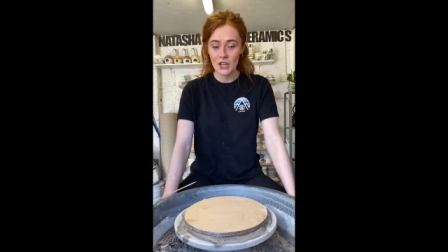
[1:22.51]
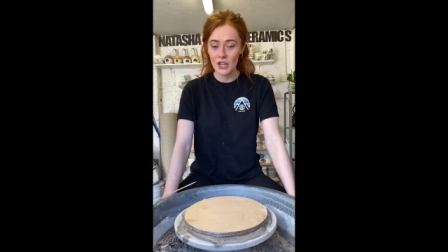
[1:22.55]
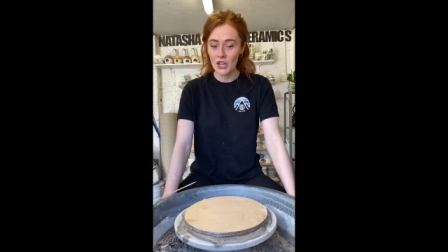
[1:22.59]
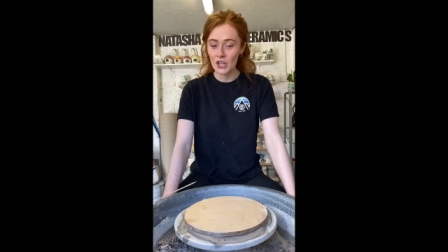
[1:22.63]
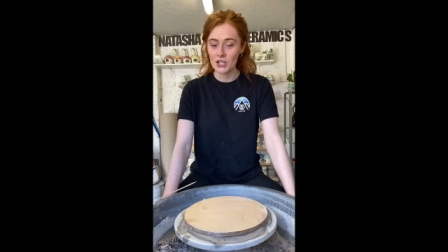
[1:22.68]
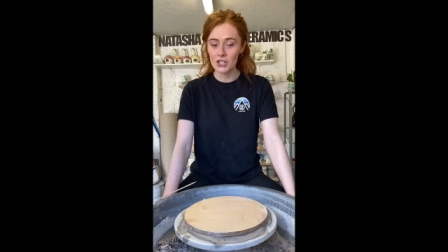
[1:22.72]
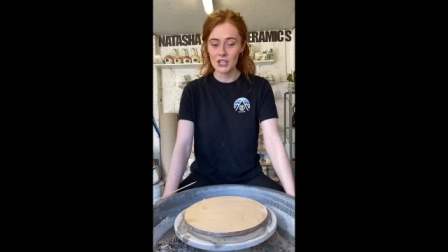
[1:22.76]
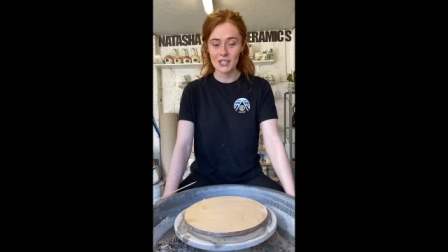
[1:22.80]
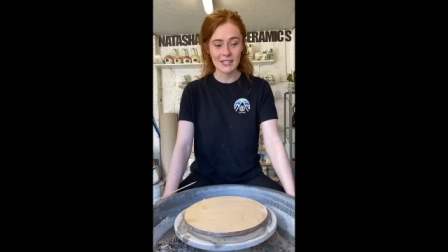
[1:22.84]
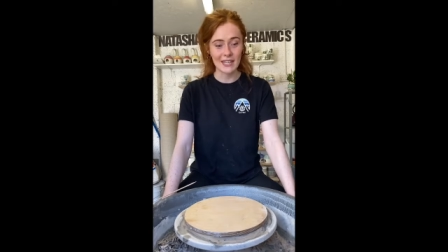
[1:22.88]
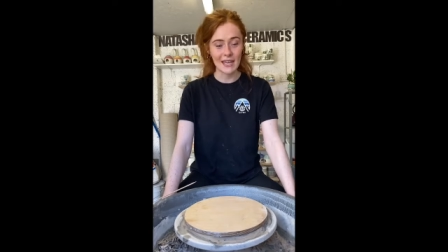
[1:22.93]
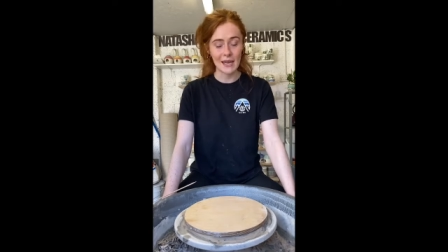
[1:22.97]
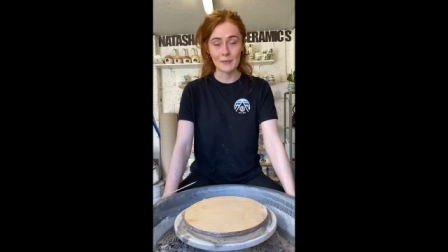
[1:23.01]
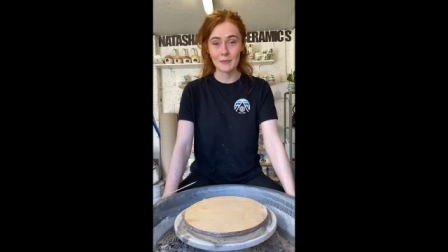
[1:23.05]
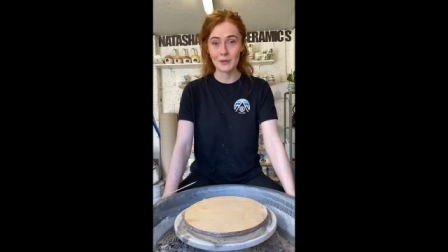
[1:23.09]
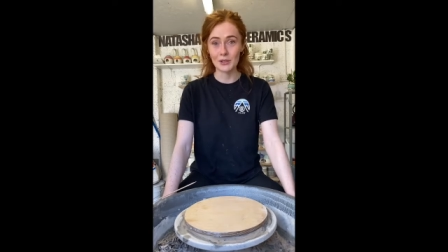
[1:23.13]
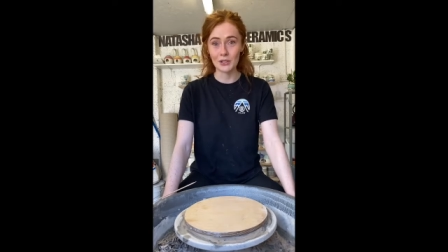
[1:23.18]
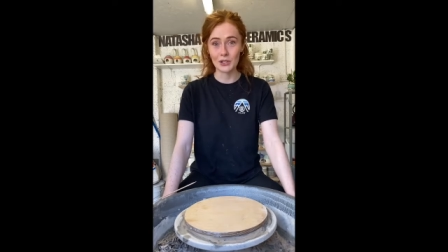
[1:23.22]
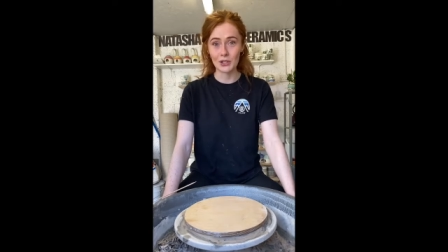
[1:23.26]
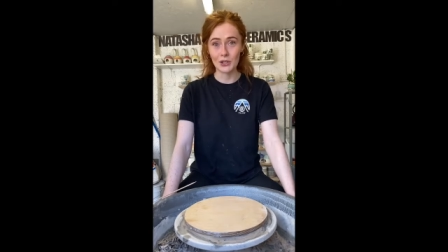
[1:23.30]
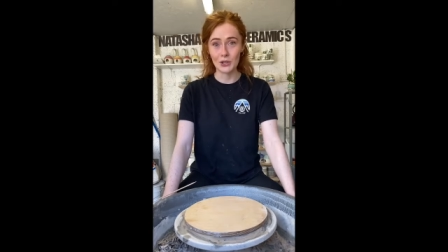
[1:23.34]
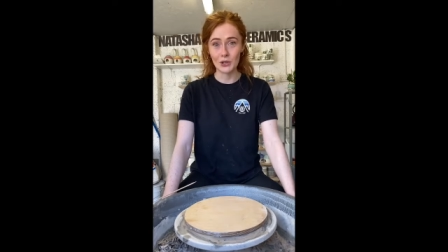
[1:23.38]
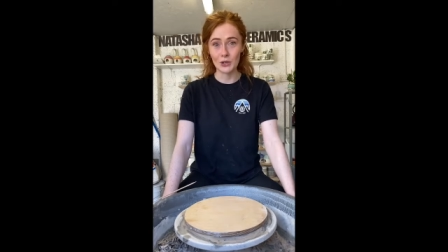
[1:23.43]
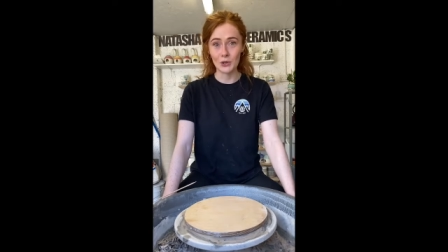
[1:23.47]
just let me
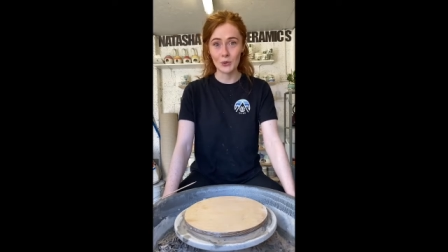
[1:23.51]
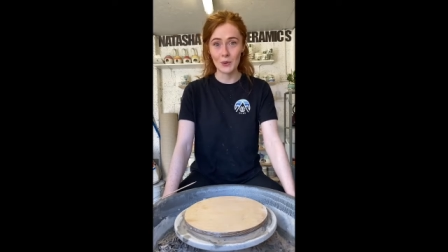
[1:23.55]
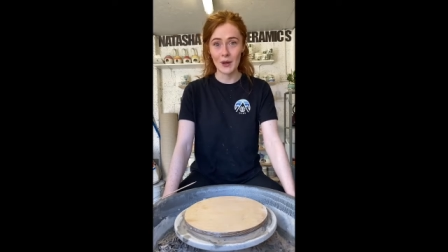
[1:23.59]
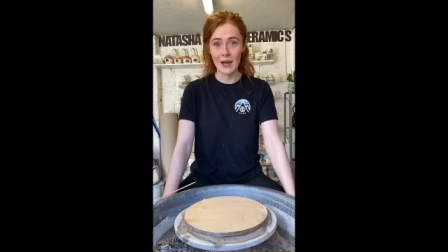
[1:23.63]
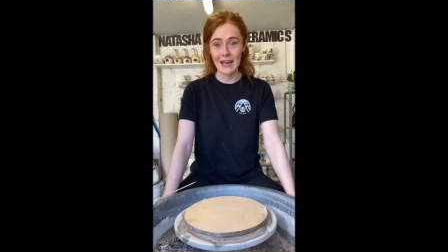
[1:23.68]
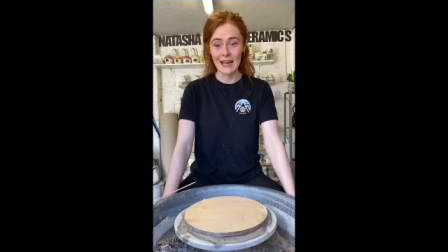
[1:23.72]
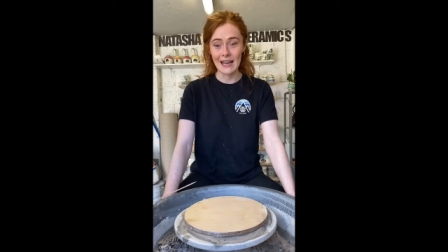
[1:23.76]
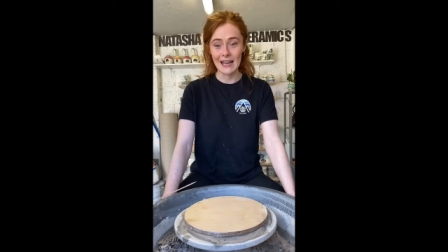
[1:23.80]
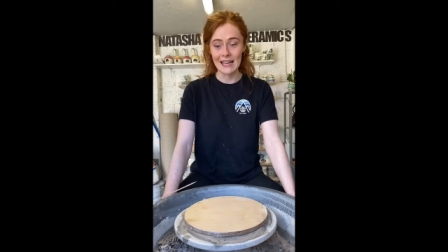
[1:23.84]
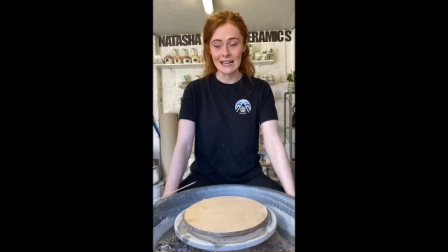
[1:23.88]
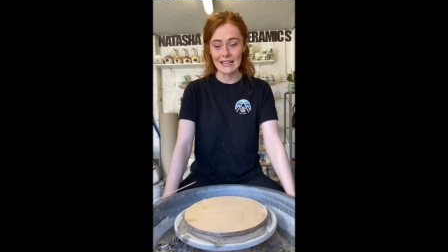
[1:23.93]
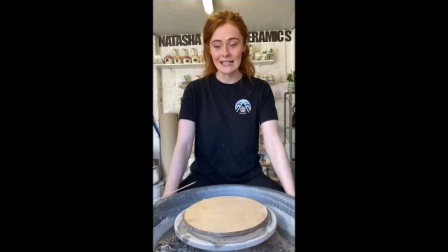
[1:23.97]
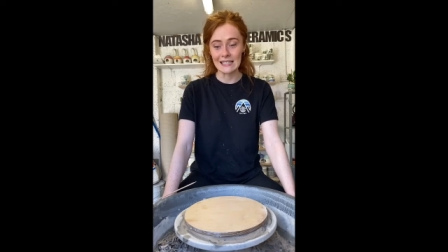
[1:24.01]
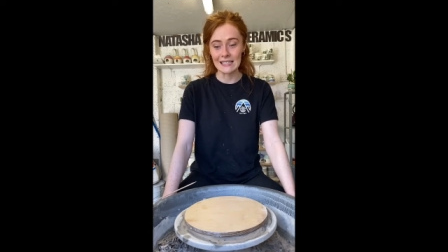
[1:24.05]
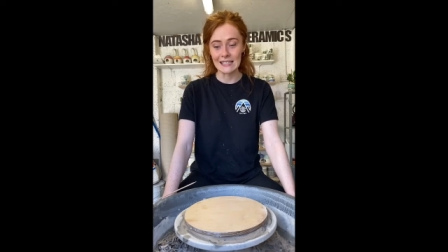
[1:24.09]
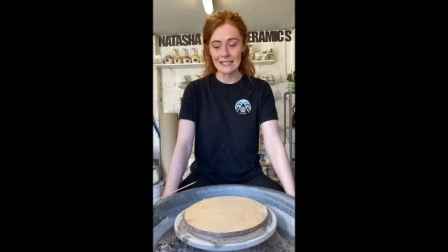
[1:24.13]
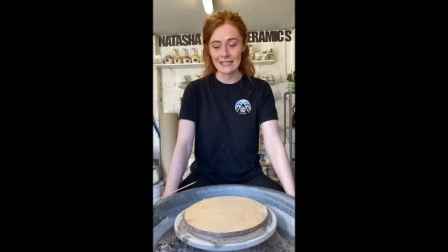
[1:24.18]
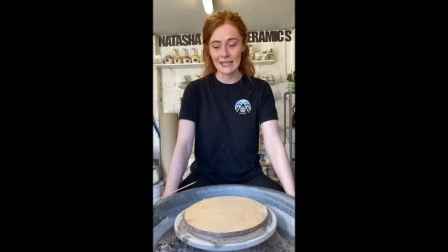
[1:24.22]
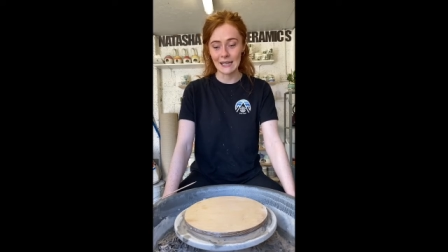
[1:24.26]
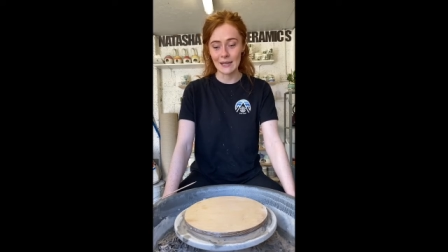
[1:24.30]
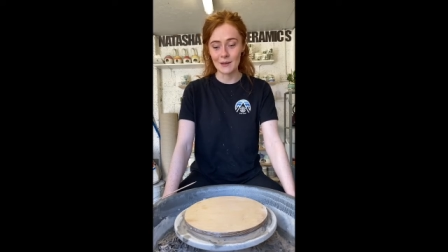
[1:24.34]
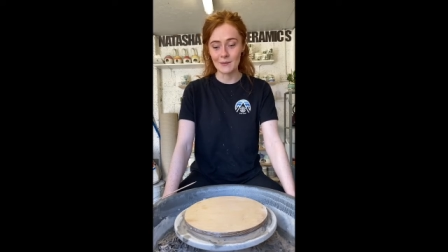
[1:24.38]
know, and